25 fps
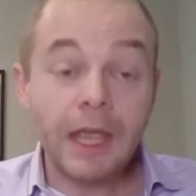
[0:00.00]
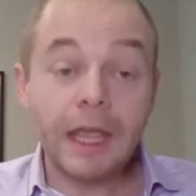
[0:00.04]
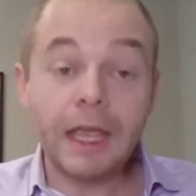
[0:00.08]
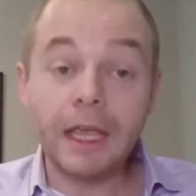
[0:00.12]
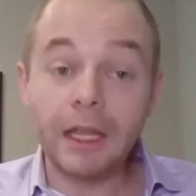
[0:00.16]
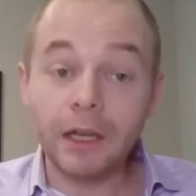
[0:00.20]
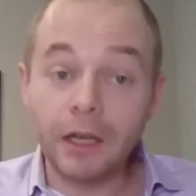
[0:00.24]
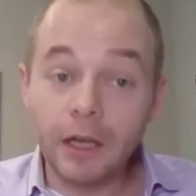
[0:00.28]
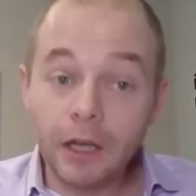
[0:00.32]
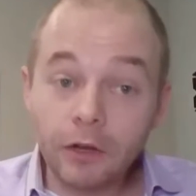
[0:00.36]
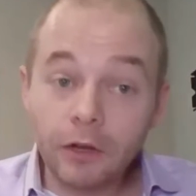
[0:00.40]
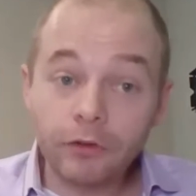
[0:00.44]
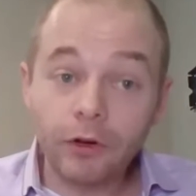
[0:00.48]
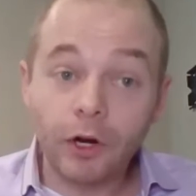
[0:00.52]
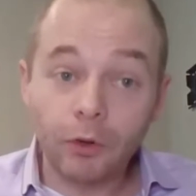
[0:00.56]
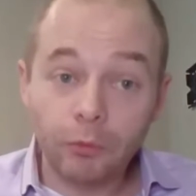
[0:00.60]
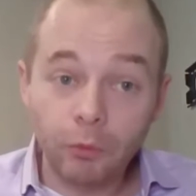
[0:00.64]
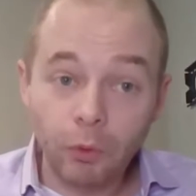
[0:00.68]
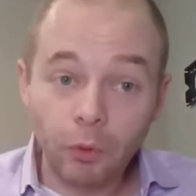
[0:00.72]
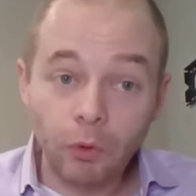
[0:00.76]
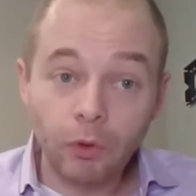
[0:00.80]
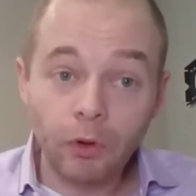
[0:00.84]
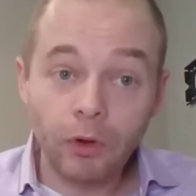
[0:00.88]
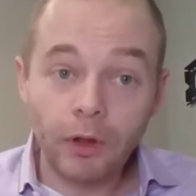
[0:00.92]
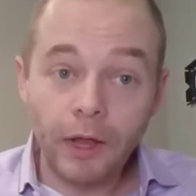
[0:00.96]
It is our
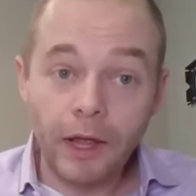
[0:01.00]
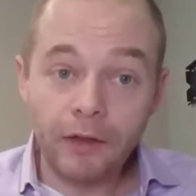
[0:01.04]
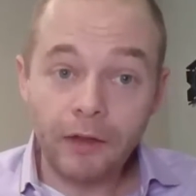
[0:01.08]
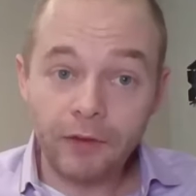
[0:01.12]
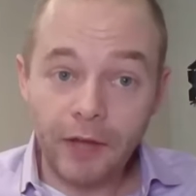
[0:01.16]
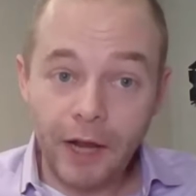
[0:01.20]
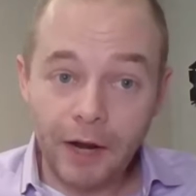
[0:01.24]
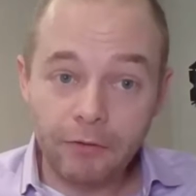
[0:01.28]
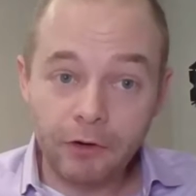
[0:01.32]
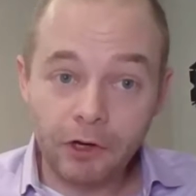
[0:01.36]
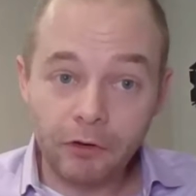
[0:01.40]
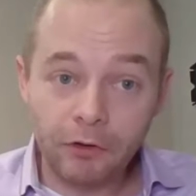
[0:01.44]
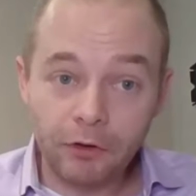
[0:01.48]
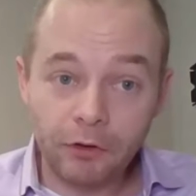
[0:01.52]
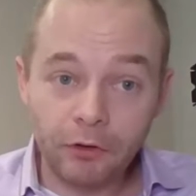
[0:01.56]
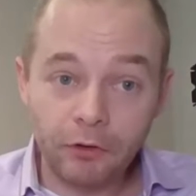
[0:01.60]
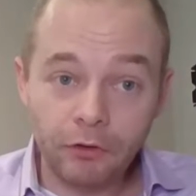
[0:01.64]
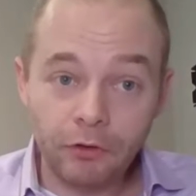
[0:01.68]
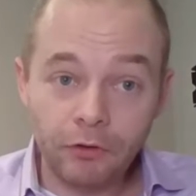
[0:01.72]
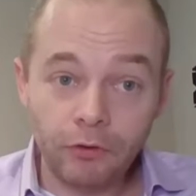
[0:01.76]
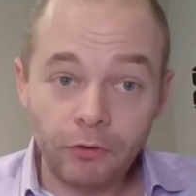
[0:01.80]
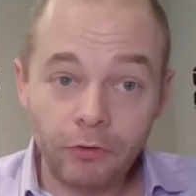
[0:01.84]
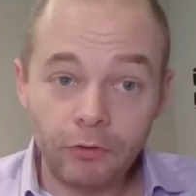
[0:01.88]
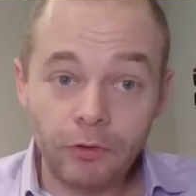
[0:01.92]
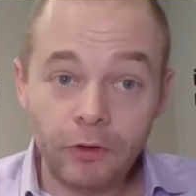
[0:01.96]
role as average
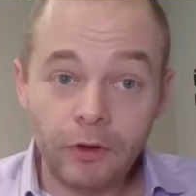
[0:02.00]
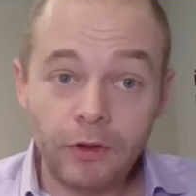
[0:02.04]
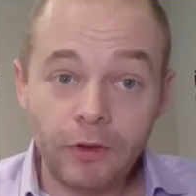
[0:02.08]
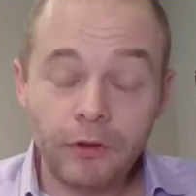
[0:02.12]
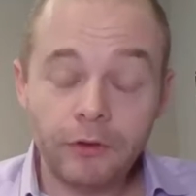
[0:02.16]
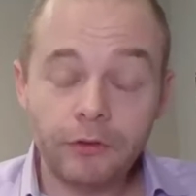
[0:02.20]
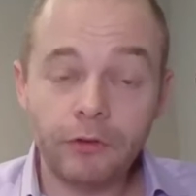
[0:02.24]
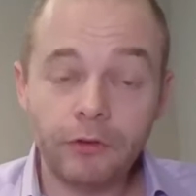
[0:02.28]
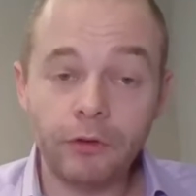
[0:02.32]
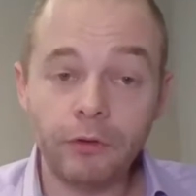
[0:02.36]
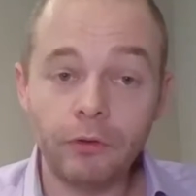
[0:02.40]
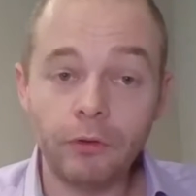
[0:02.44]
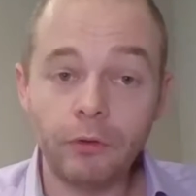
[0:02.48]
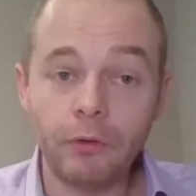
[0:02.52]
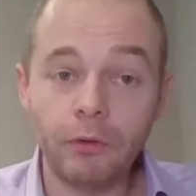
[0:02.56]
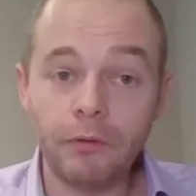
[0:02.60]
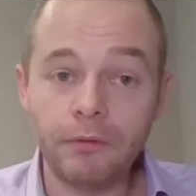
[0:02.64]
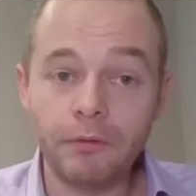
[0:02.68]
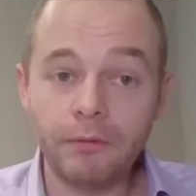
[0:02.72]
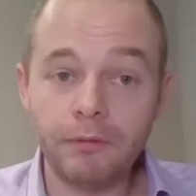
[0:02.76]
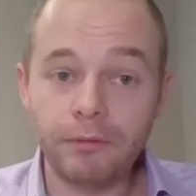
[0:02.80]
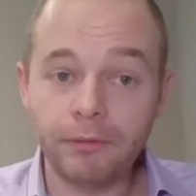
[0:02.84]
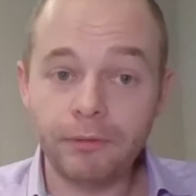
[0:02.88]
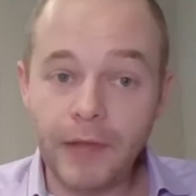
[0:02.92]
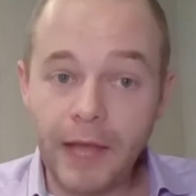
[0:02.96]
citizens to
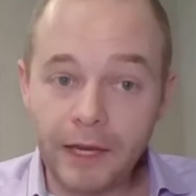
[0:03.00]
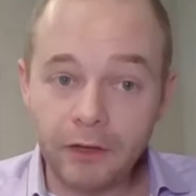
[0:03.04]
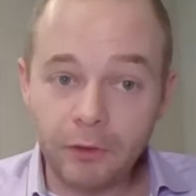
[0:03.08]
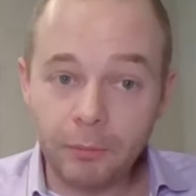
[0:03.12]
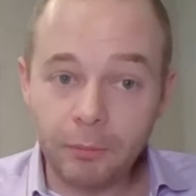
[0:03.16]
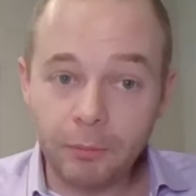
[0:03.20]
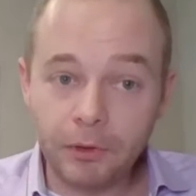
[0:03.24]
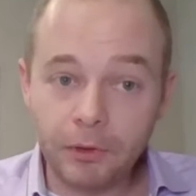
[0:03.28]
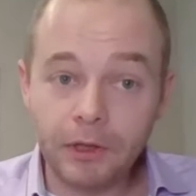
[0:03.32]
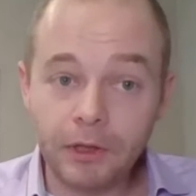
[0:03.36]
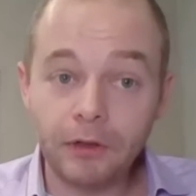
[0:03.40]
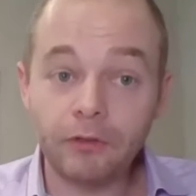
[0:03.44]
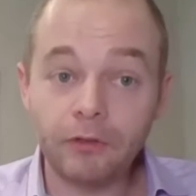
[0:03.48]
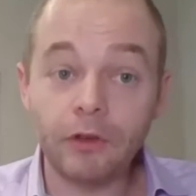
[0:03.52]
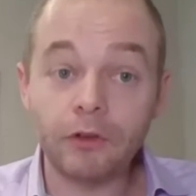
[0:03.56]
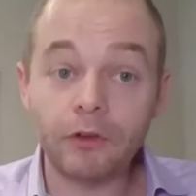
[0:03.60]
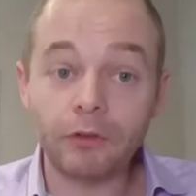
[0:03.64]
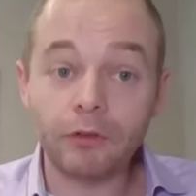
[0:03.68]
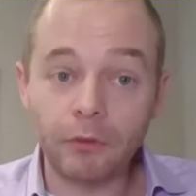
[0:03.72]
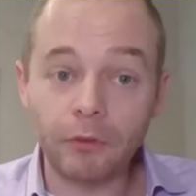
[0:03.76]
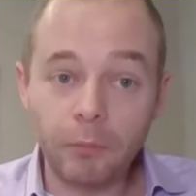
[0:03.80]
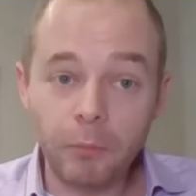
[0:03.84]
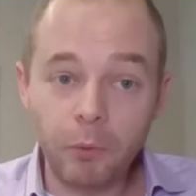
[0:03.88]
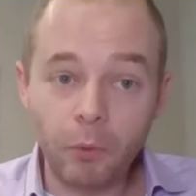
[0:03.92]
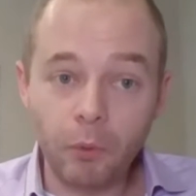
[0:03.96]
flag to police and
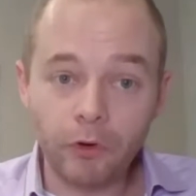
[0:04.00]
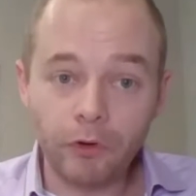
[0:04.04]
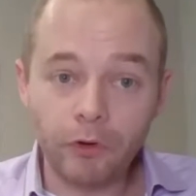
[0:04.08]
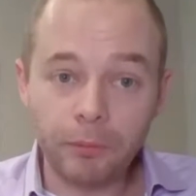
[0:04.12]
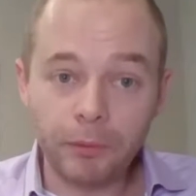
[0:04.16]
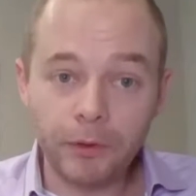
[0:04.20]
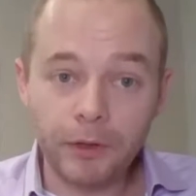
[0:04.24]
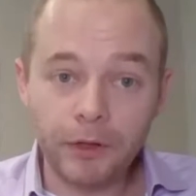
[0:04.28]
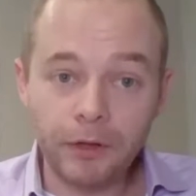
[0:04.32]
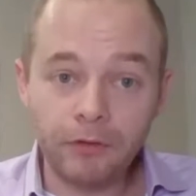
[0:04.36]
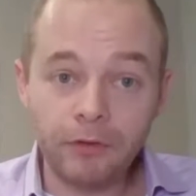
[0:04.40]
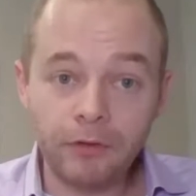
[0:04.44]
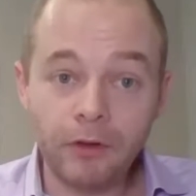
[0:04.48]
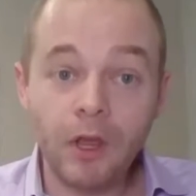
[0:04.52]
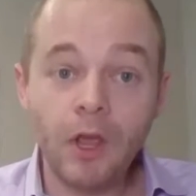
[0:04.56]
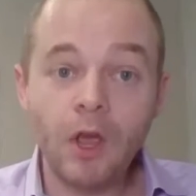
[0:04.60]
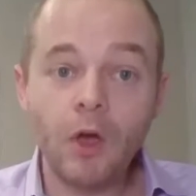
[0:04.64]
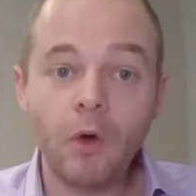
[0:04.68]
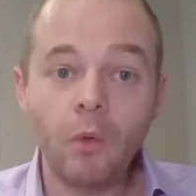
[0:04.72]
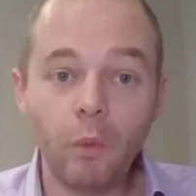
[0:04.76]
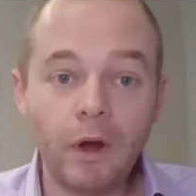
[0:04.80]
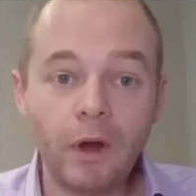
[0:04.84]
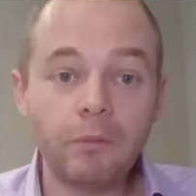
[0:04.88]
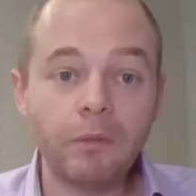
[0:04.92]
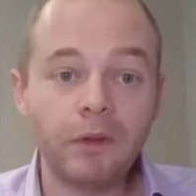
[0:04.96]
to report to police
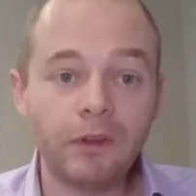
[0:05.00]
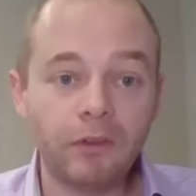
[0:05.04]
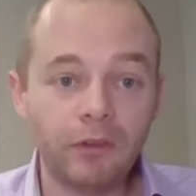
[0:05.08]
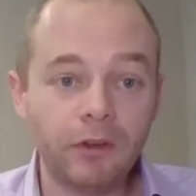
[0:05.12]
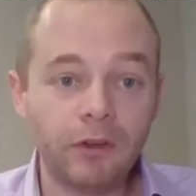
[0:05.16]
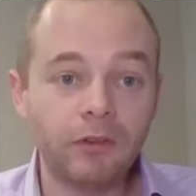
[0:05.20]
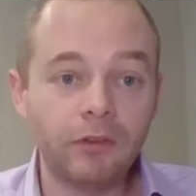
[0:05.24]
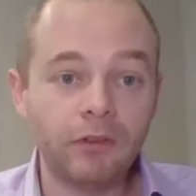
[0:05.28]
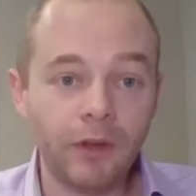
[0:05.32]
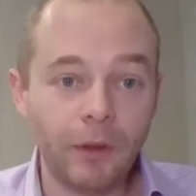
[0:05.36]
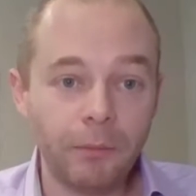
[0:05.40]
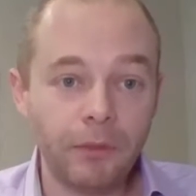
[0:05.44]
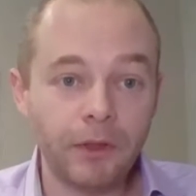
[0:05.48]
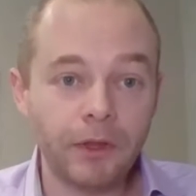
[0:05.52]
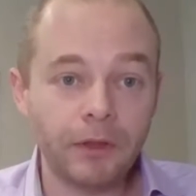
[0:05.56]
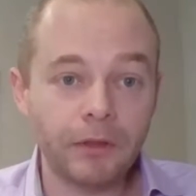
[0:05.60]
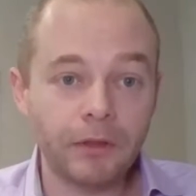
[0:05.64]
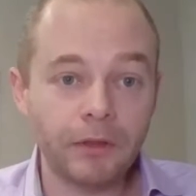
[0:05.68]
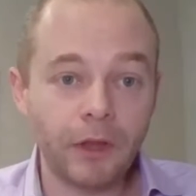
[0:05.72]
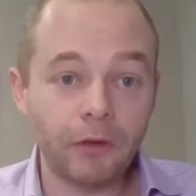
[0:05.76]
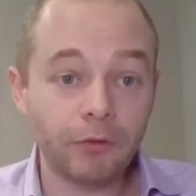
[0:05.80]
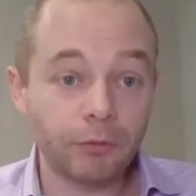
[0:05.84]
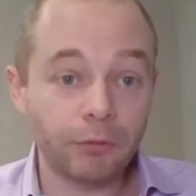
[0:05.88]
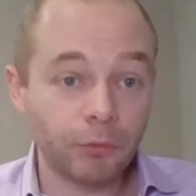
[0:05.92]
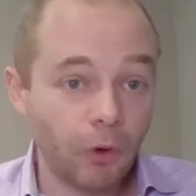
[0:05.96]
when we see something
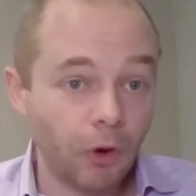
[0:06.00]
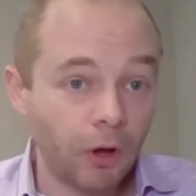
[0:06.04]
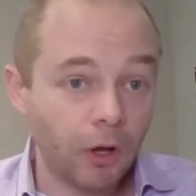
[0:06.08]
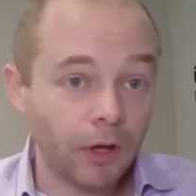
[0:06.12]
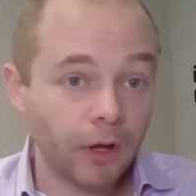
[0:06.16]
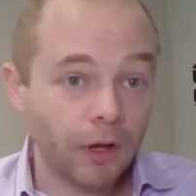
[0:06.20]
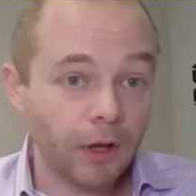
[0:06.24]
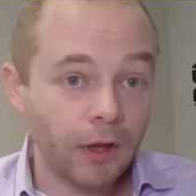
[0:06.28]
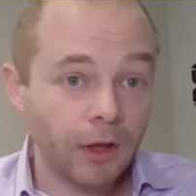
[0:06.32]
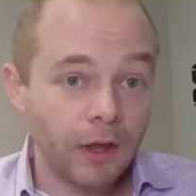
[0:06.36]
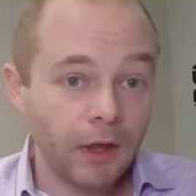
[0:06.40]
that's wrong.